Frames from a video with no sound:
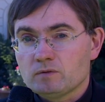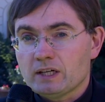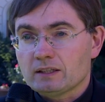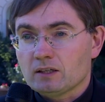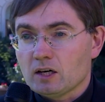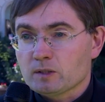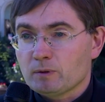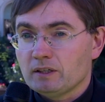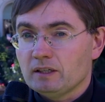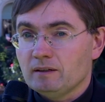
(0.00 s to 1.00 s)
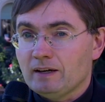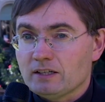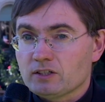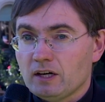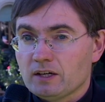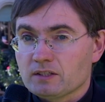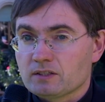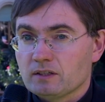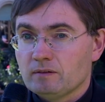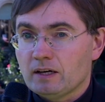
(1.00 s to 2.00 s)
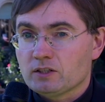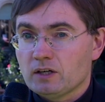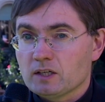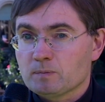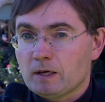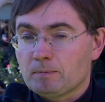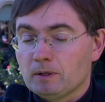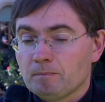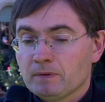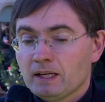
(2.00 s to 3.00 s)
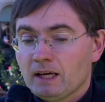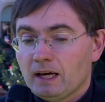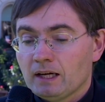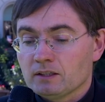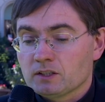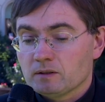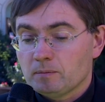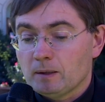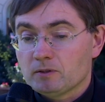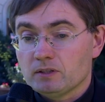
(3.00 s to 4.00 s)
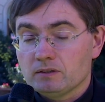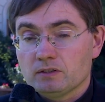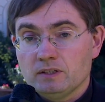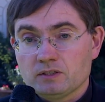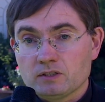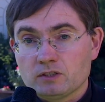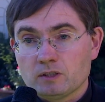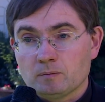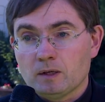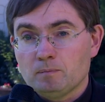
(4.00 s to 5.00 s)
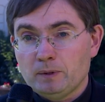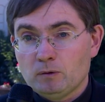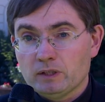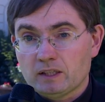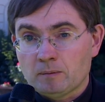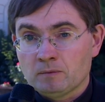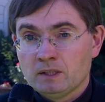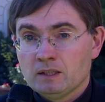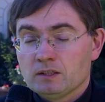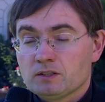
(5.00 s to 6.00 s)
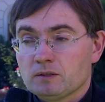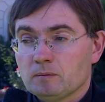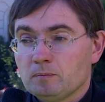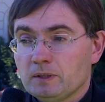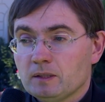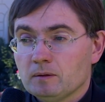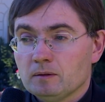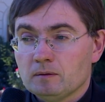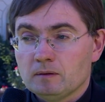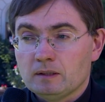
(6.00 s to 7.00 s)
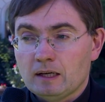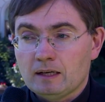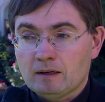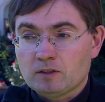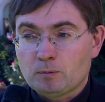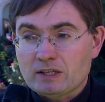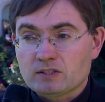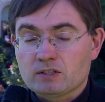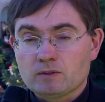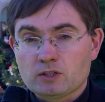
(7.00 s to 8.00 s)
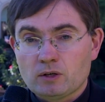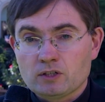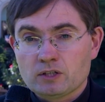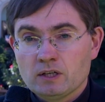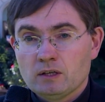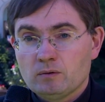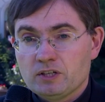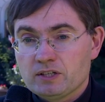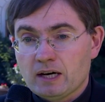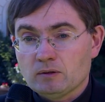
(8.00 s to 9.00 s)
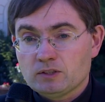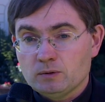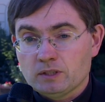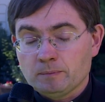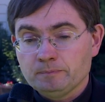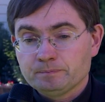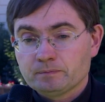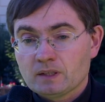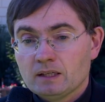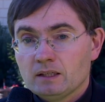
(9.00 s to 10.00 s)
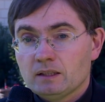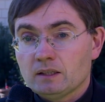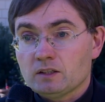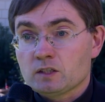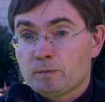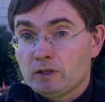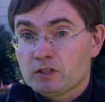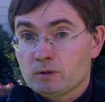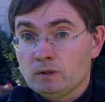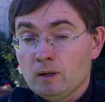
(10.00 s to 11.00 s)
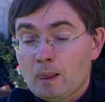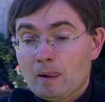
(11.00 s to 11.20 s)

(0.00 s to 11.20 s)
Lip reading: take the gospel and evangelize people, and be able to listen to them and be with them, to be have the presence of the church reaching out to them. Then the spiritual,